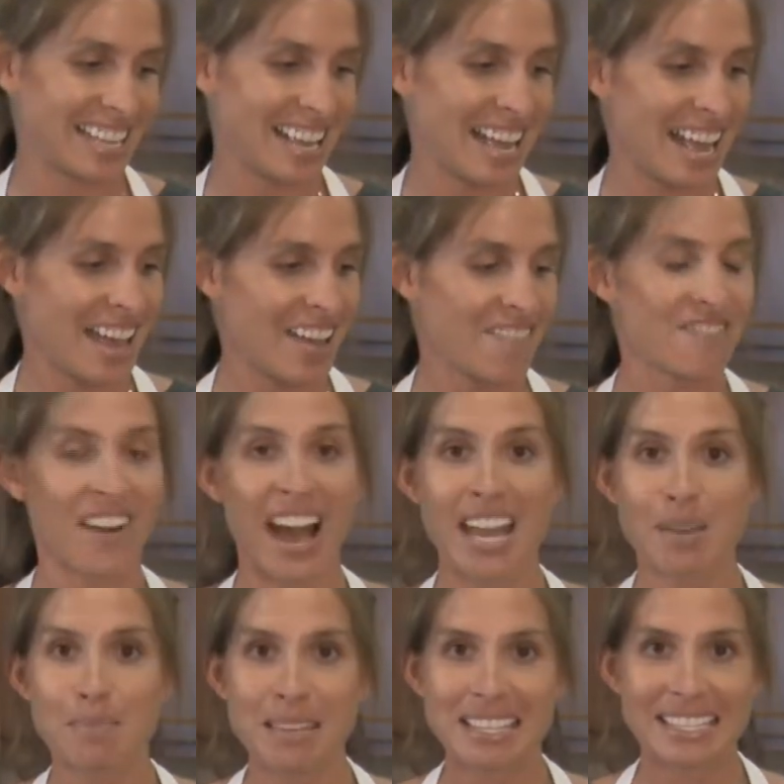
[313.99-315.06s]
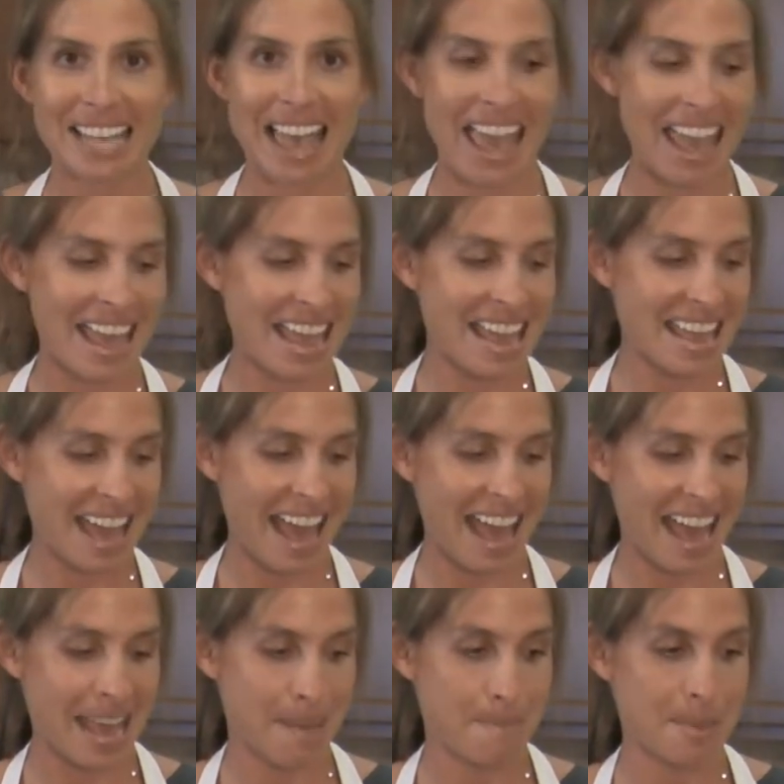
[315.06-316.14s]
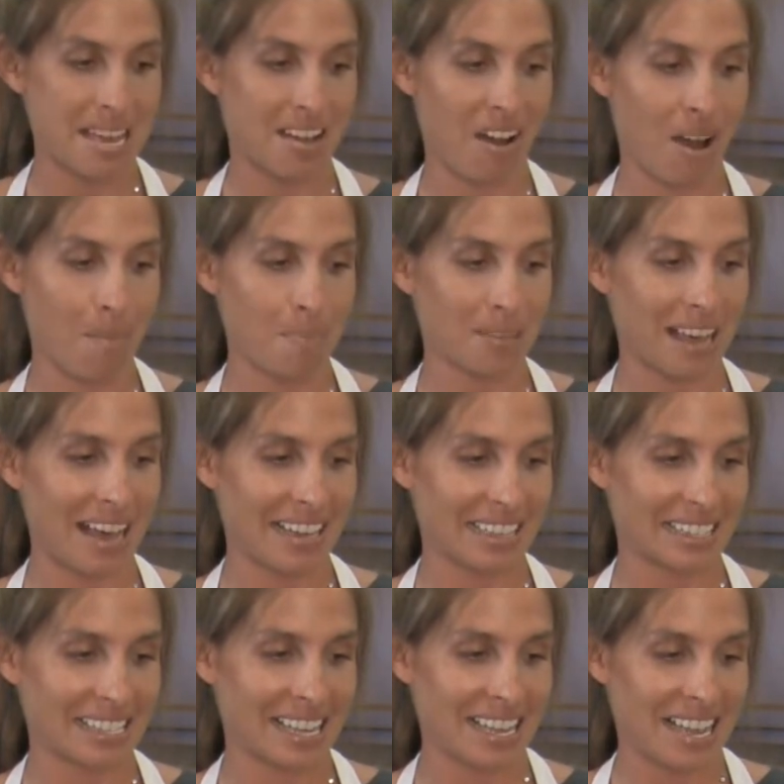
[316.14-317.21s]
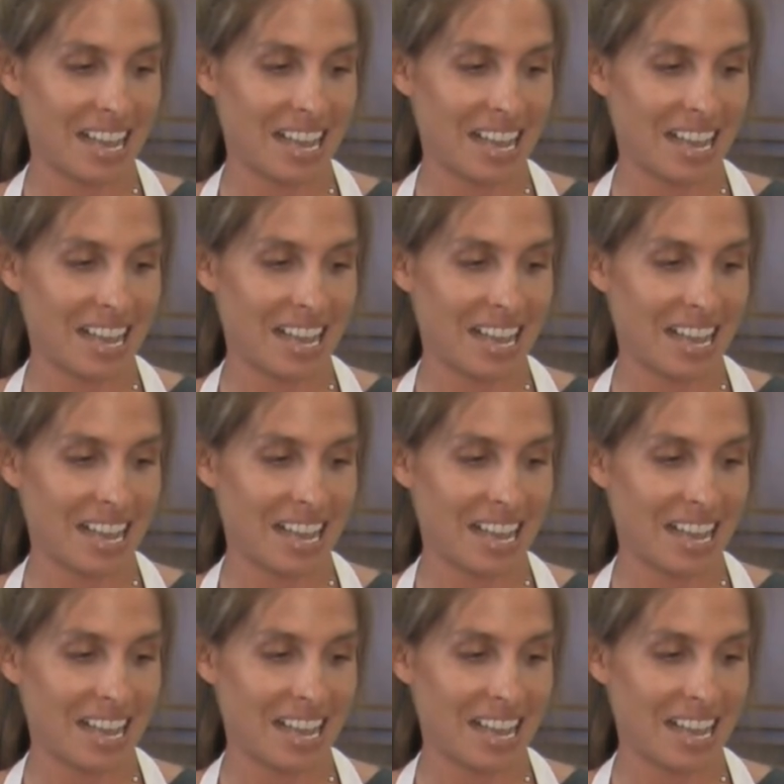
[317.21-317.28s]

vitamins A, K, and B complex.